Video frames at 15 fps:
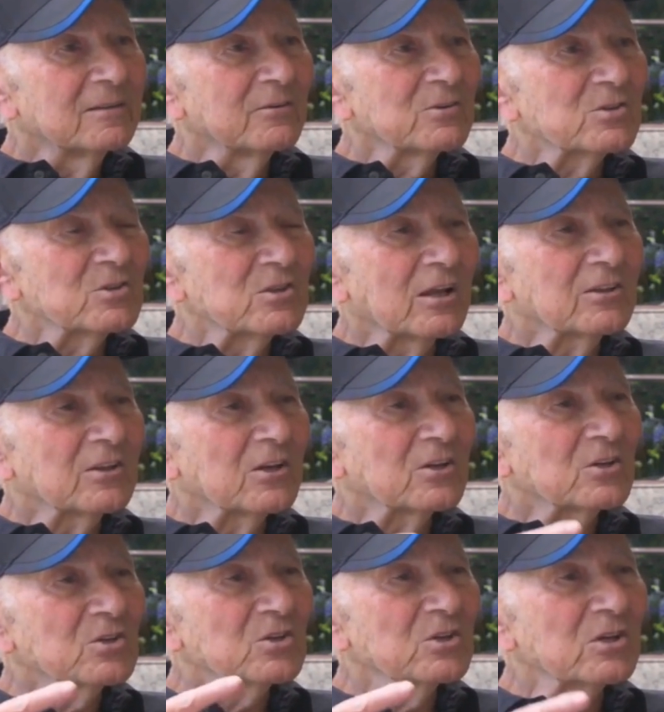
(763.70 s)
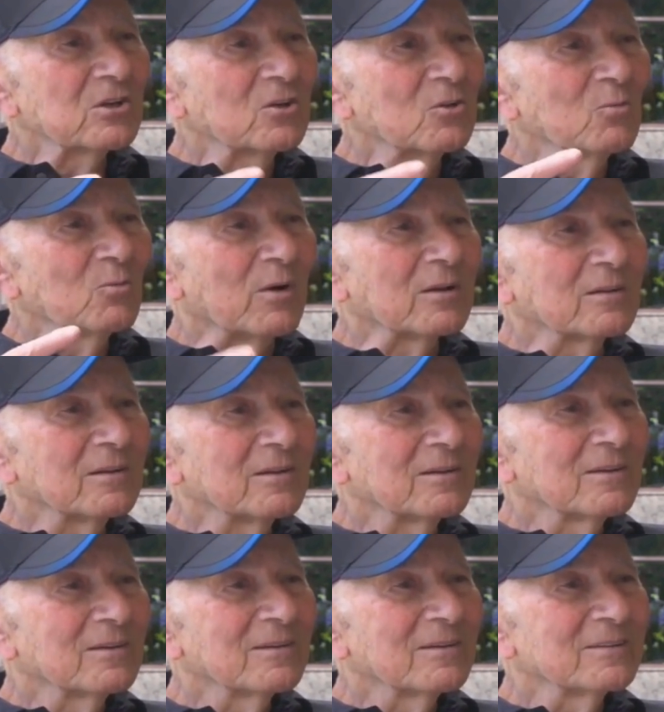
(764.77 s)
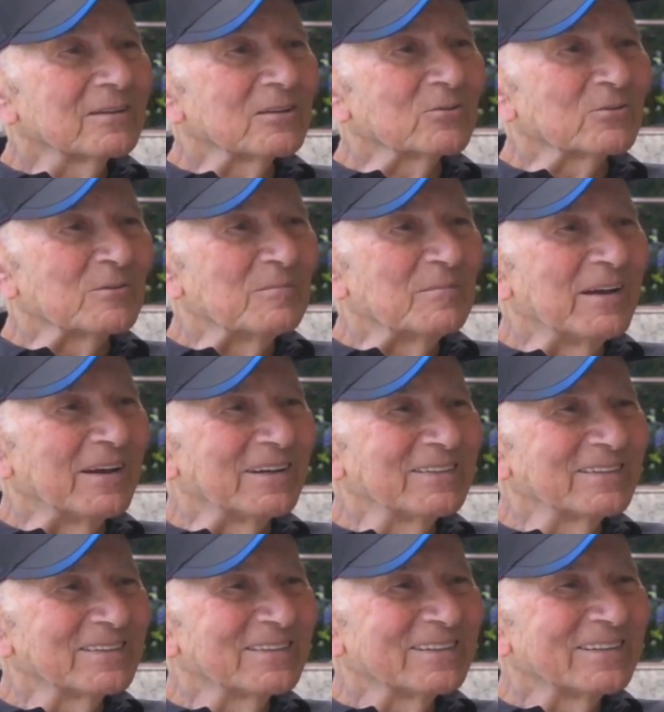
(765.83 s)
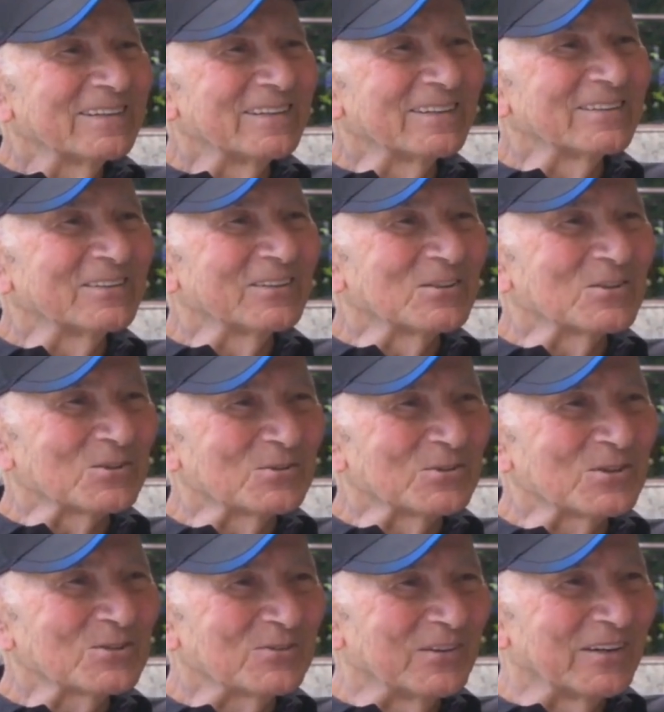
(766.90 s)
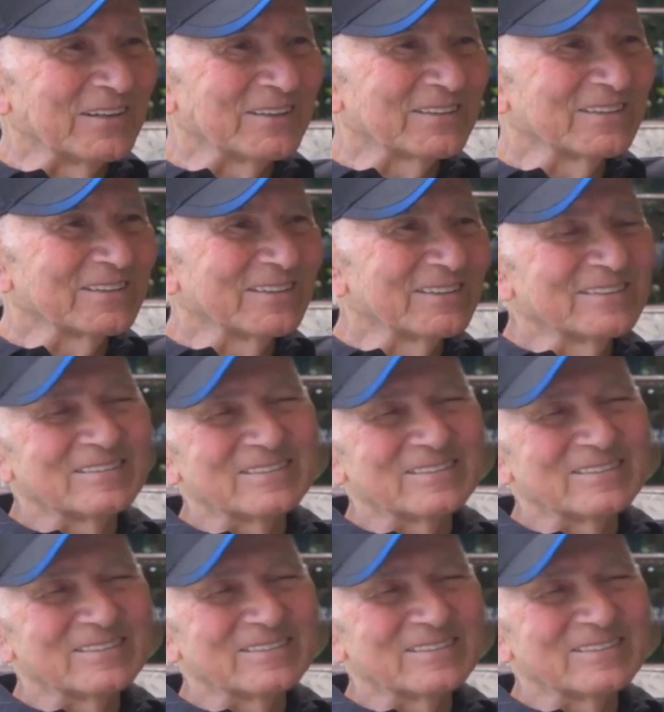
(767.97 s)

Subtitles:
there is not a single one that remained in the Jewish faith.